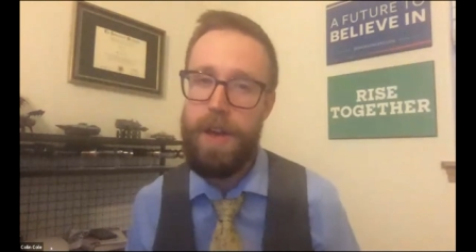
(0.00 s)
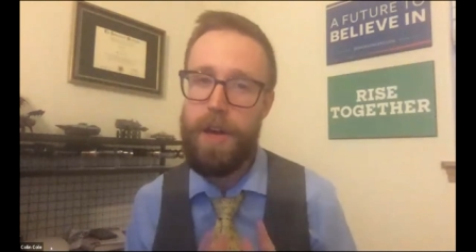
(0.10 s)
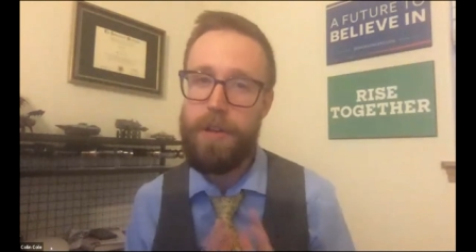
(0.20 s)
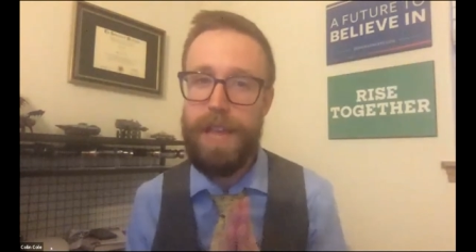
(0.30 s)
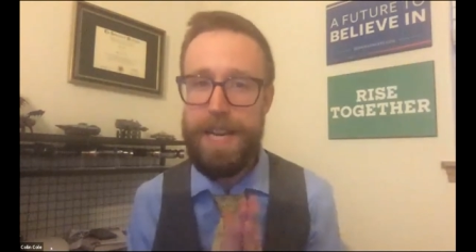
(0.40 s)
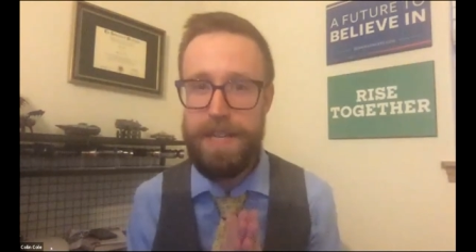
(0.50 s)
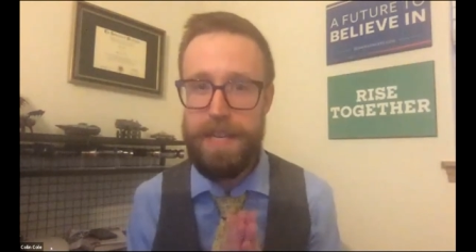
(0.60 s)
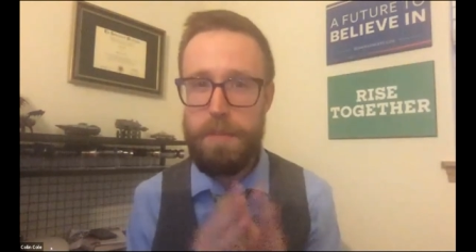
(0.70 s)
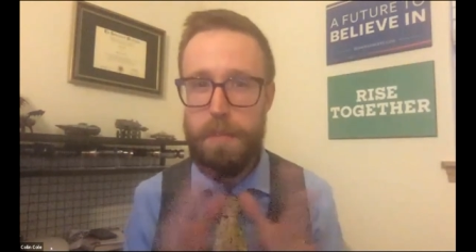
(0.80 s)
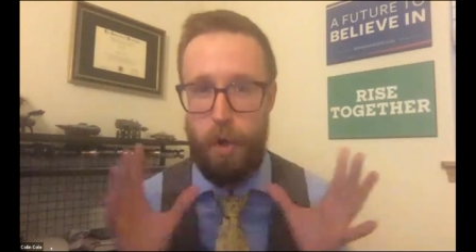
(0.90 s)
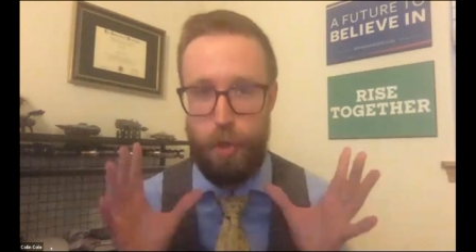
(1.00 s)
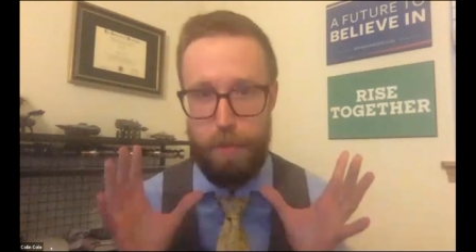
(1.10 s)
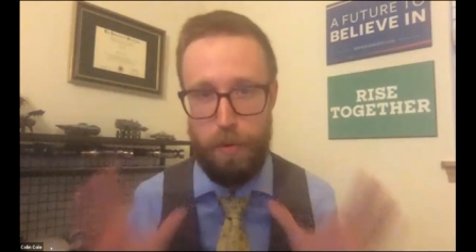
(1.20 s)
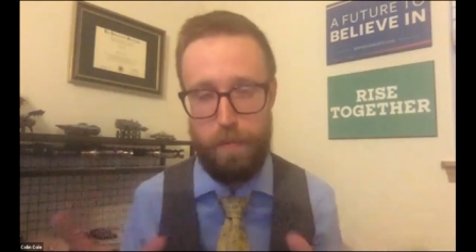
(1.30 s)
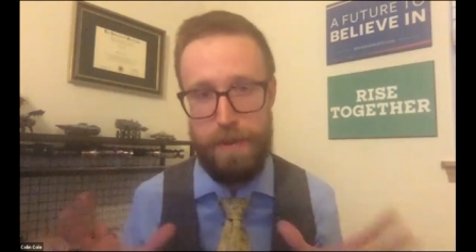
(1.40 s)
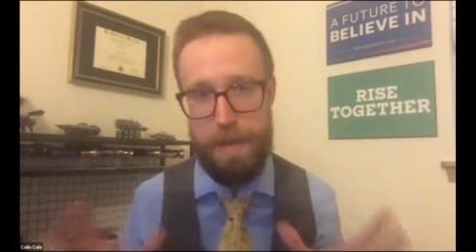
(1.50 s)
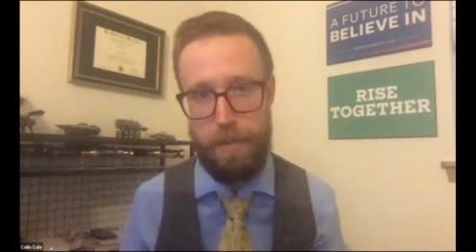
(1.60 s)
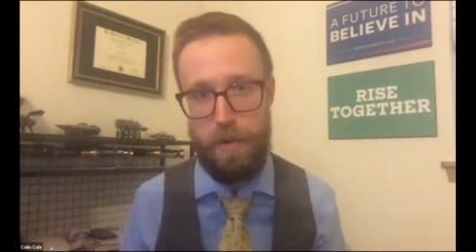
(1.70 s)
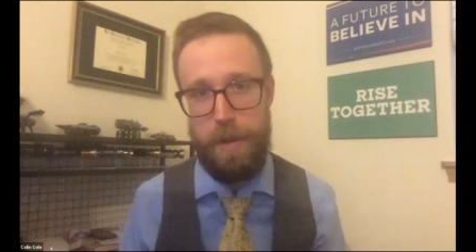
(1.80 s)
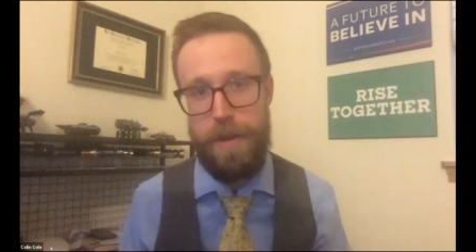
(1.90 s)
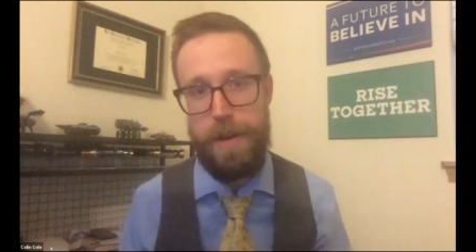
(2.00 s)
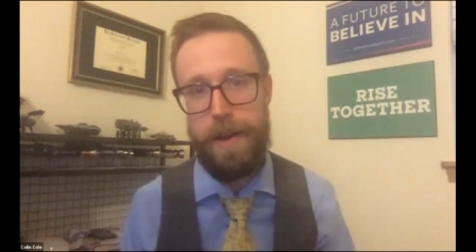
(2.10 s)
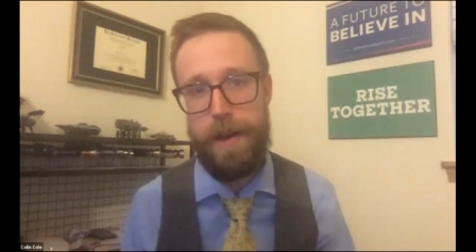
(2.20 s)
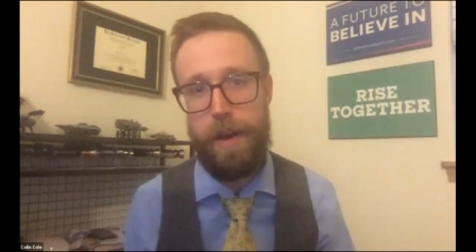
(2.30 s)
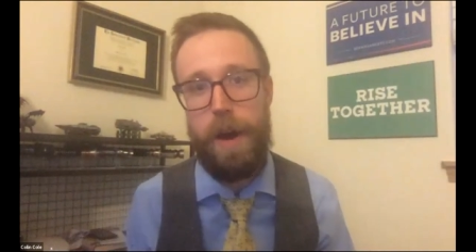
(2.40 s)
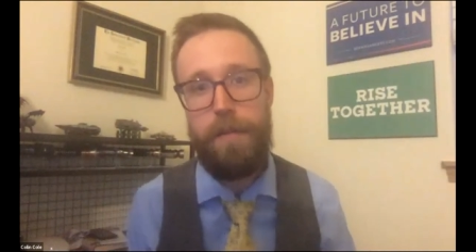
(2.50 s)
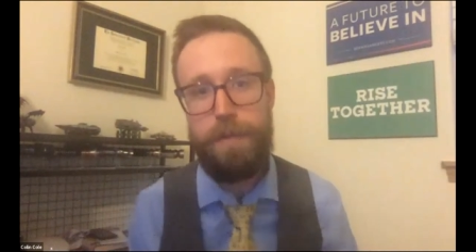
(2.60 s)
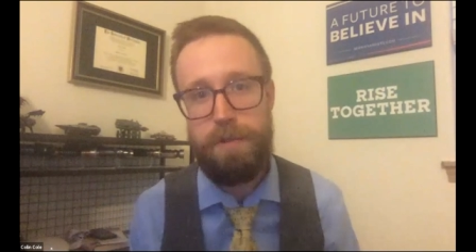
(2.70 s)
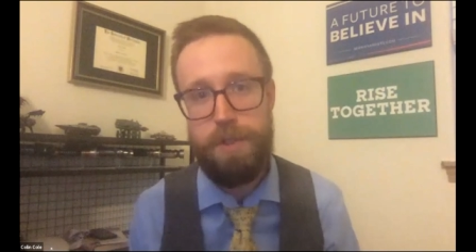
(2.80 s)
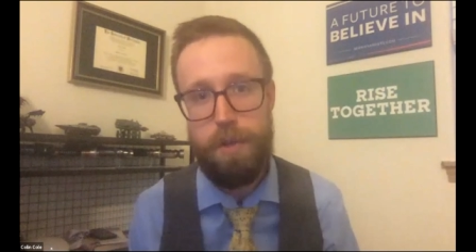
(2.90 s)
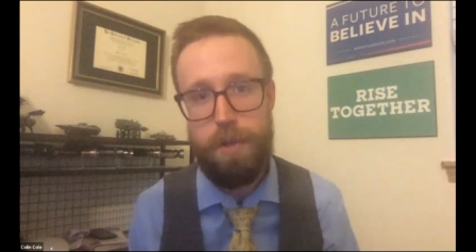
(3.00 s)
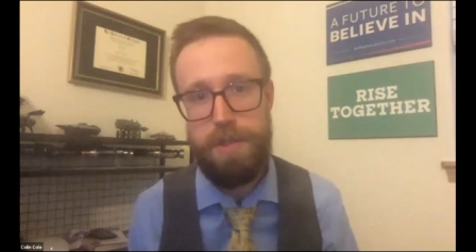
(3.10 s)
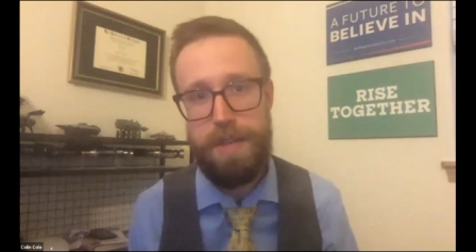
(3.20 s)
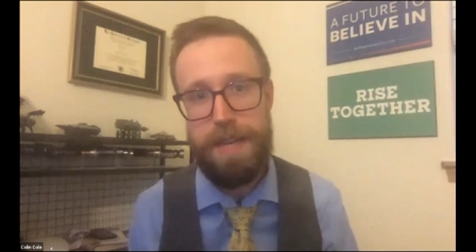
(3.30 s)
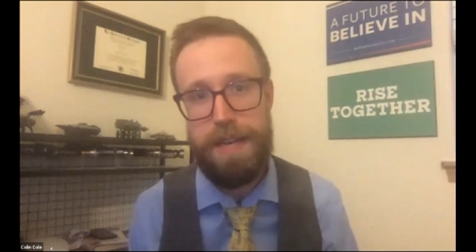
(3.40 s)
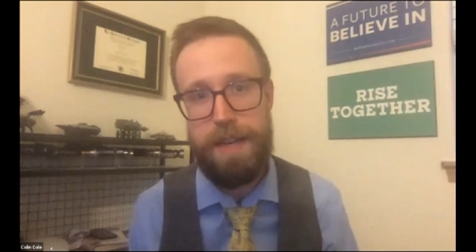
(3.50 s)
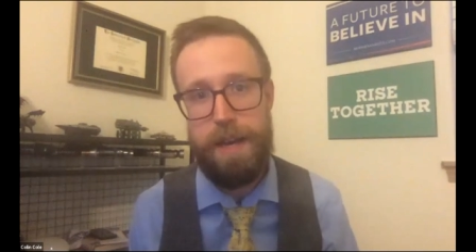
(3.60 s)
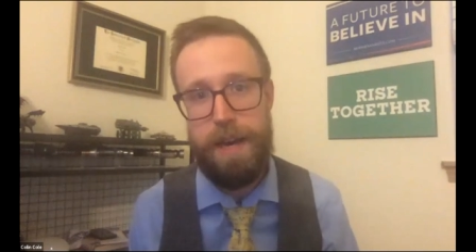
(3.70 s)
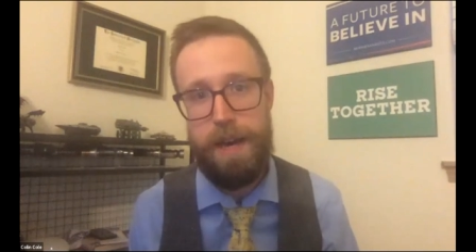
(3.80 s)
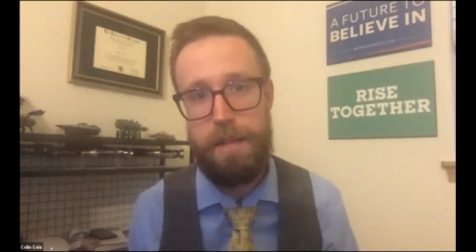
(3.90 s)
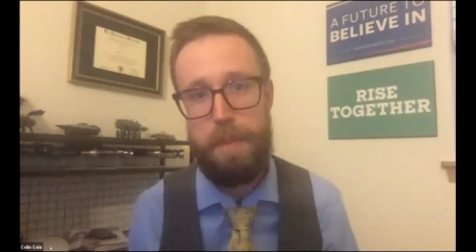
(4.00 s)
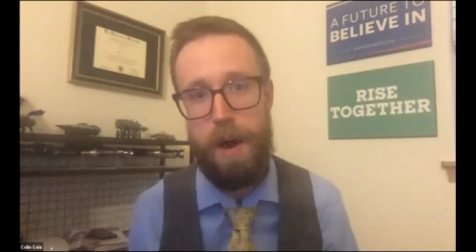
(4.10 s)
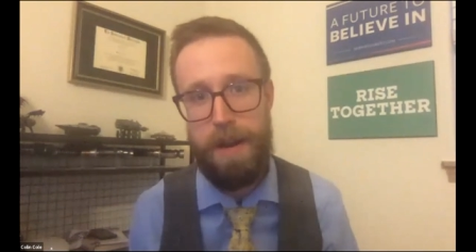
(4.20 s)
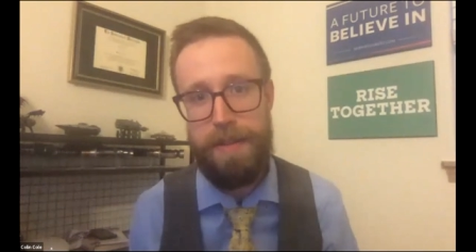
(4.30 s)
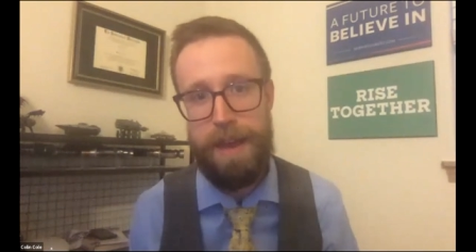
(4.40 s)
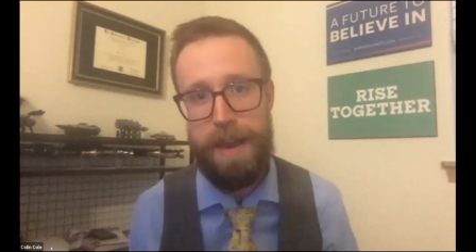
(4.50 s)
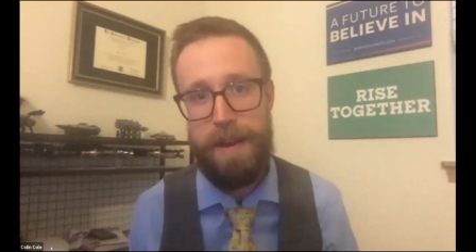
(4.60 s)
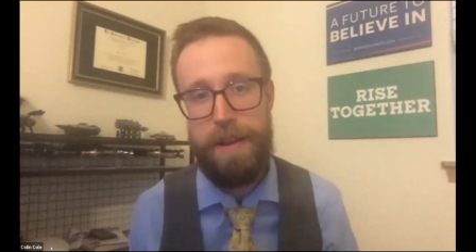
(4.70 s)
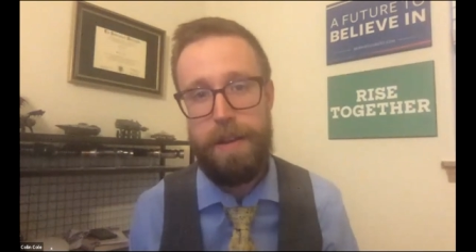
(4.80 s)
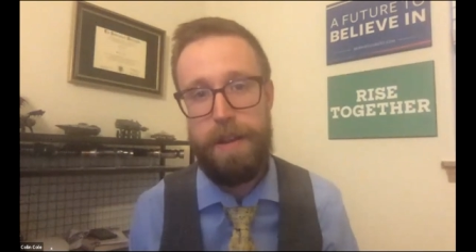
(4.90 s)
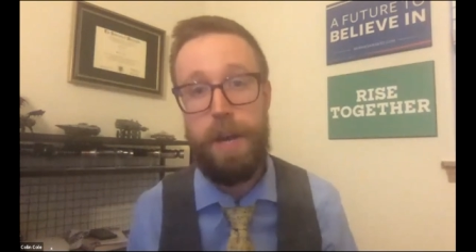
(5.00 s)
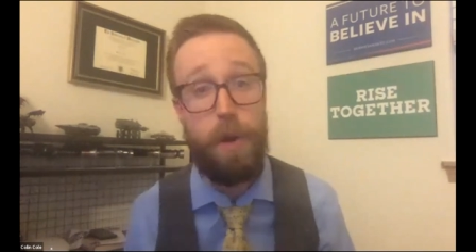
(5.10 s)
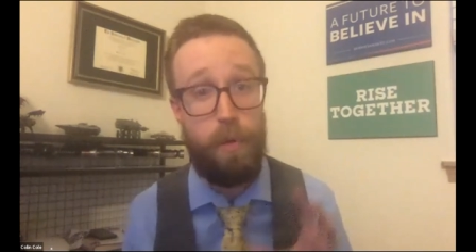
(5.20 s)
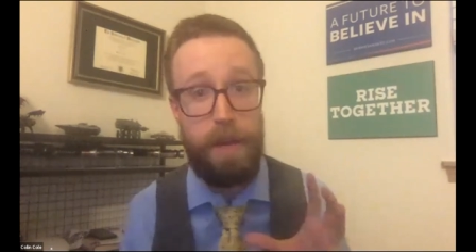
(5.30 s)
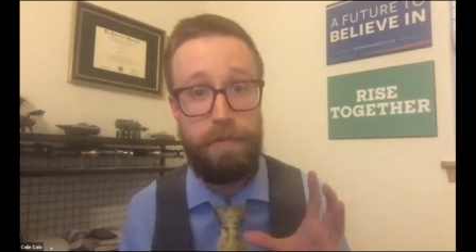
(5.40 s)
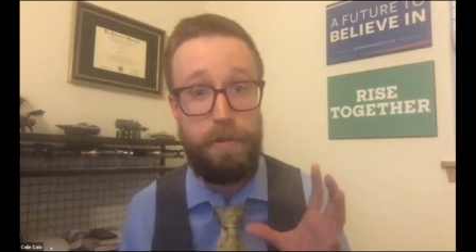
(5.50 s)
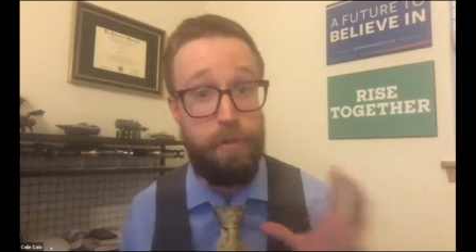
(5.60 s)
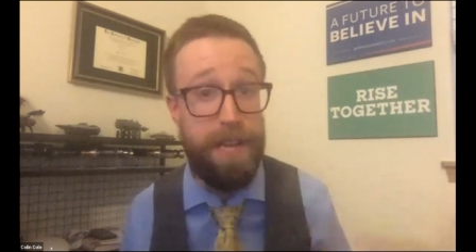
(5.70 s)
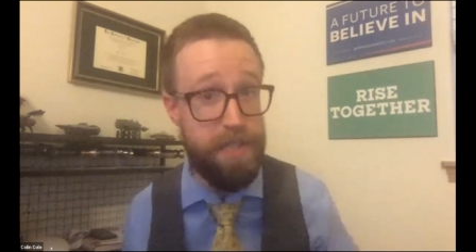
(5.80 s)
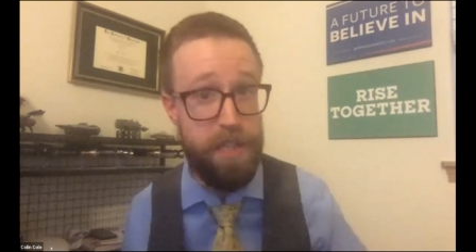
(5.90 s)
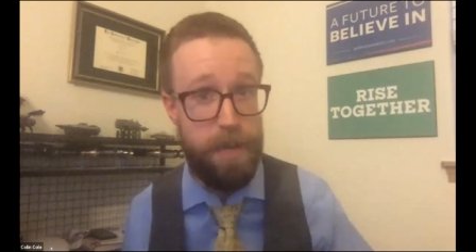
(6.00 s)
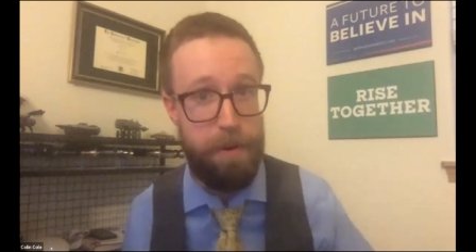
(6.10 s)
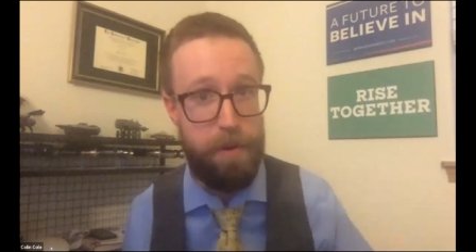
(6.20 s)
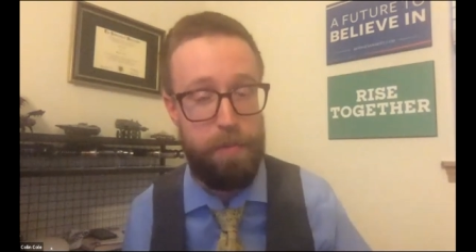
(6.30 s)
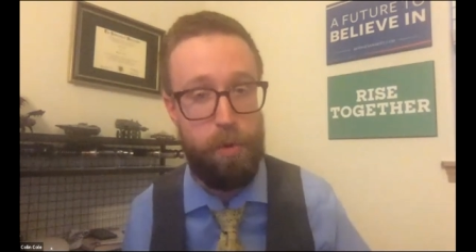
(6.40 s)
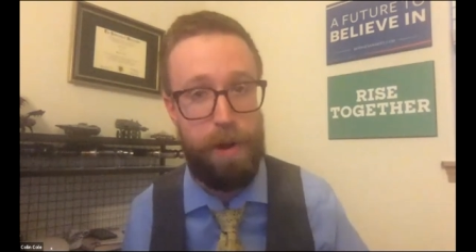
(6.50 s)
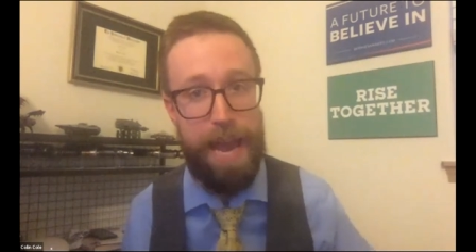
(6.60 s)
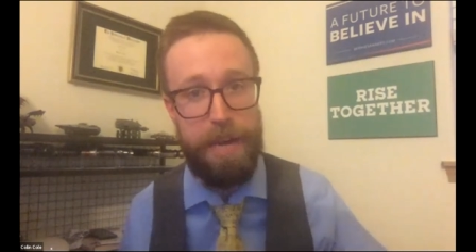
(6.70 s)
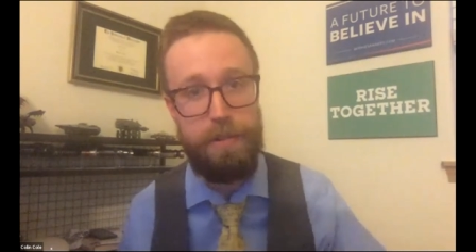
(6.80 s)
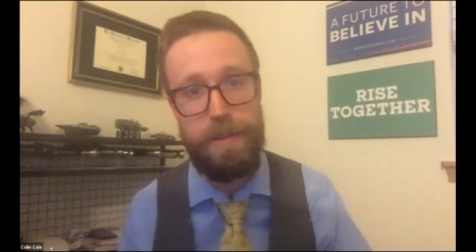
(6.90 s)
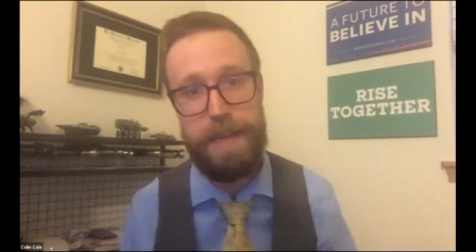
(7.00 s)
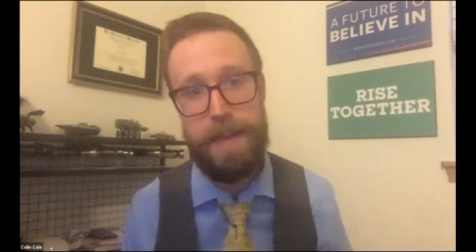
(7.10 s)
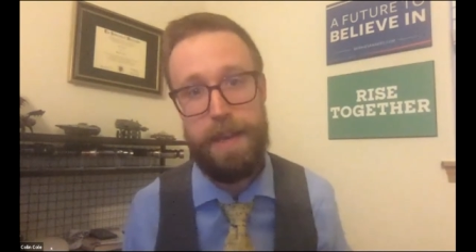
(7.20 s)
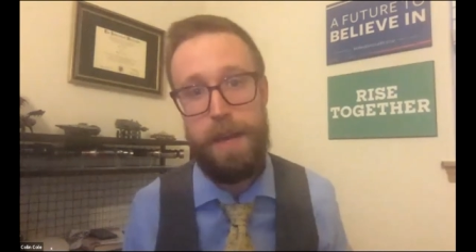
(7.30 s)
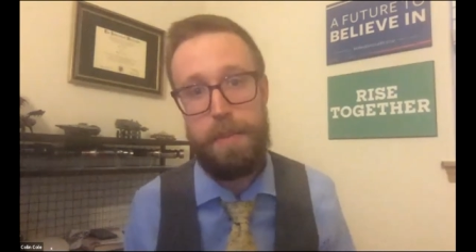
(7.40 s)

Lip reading: electing multiple people often results in a body that not only reflects the community more accurately,